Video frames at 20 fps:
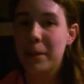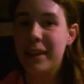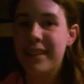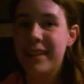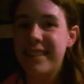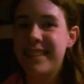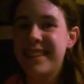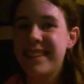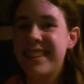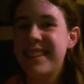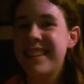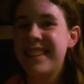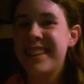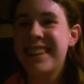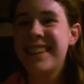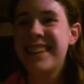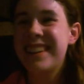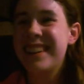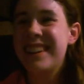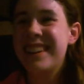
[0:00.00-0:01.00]
but
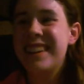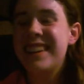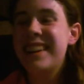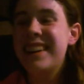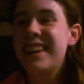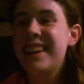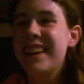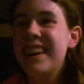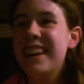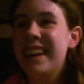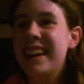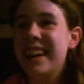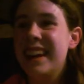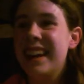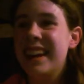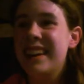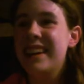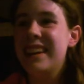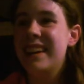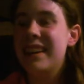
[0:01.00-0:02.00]

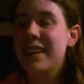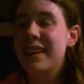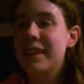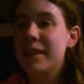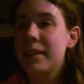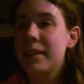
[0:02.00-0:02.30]
again,